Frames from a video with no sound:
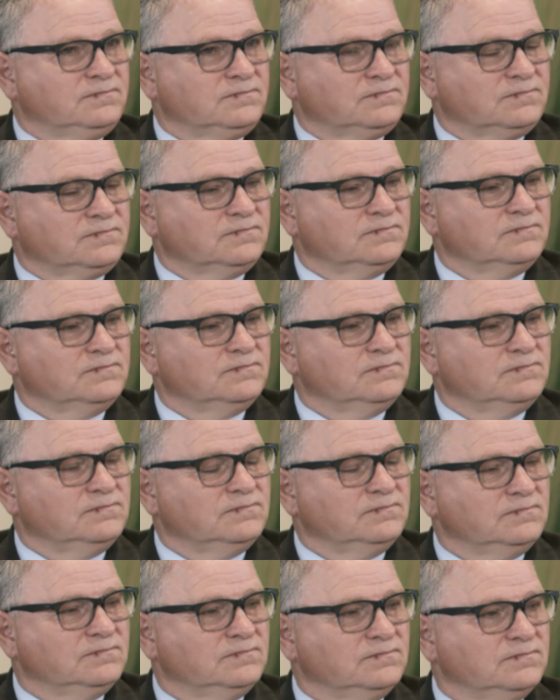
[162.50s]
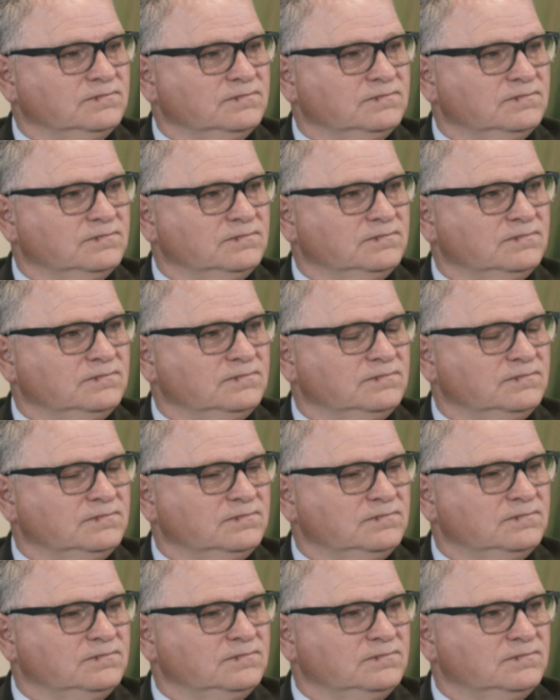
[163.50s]

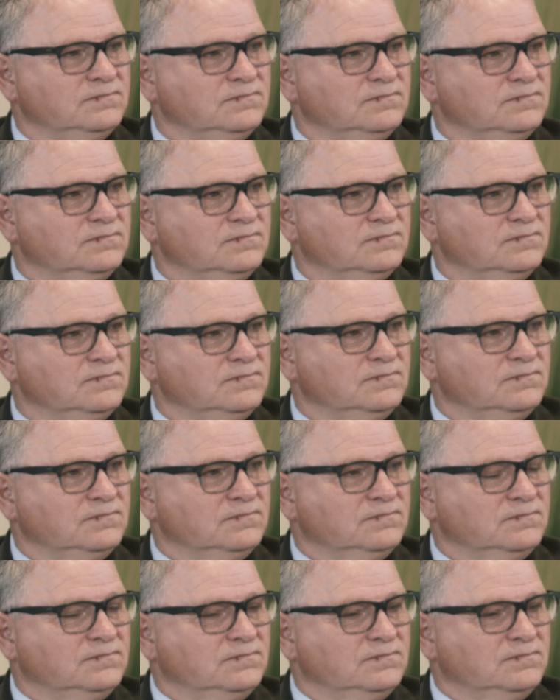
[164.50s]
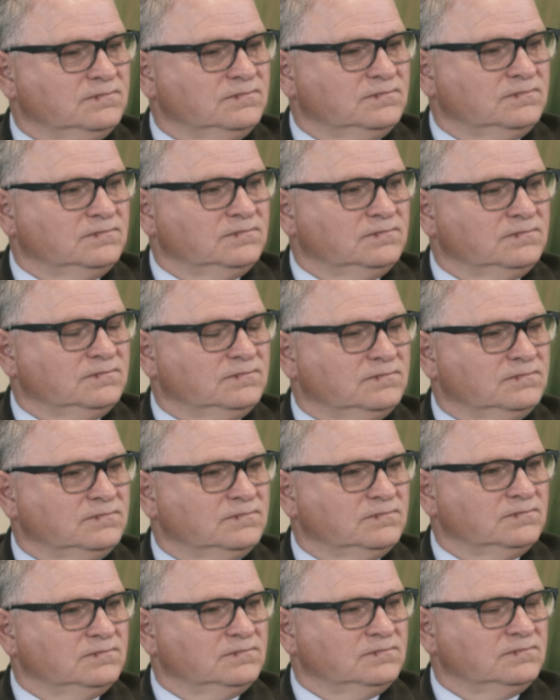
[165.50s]

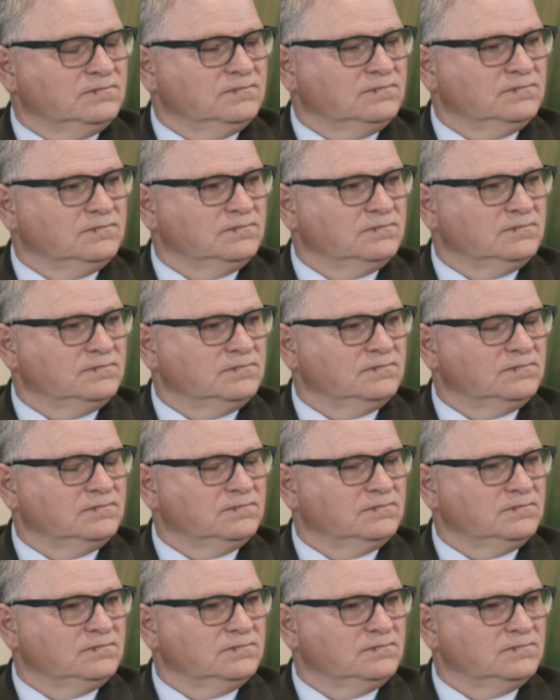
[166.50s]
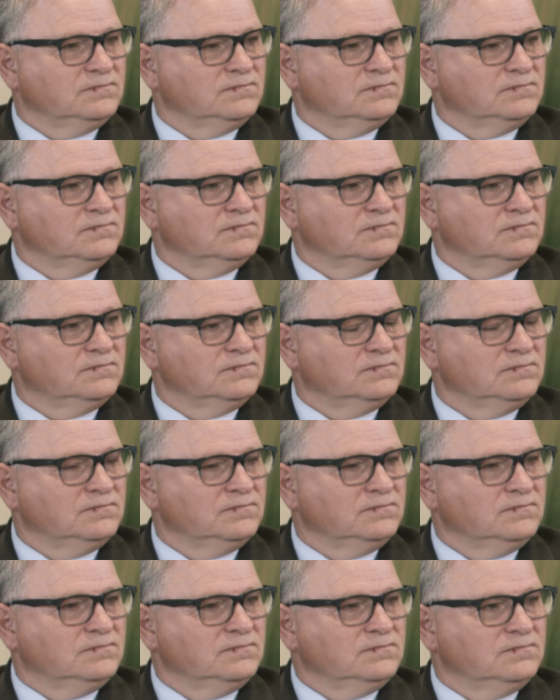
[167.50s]

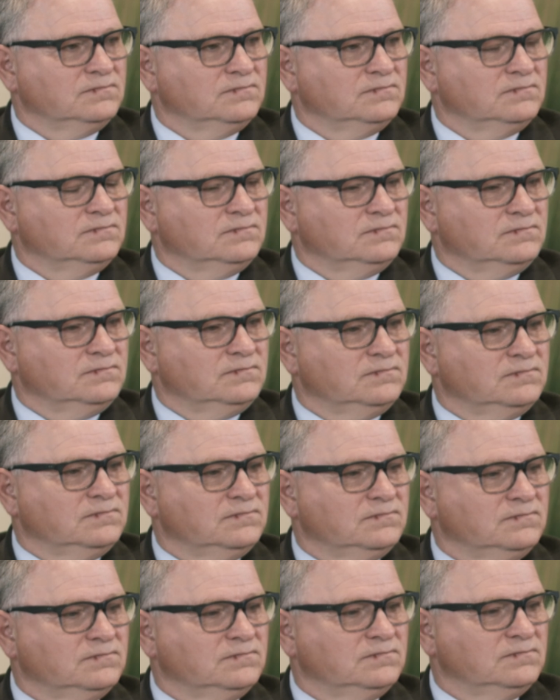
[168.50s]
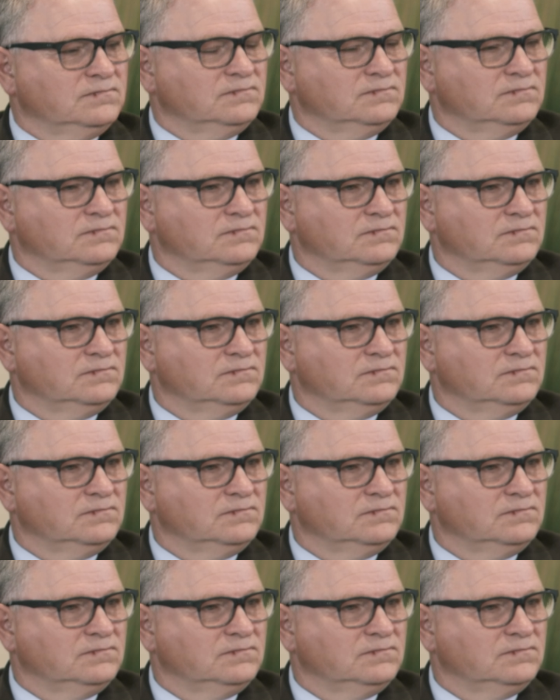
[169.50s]
(not speaking)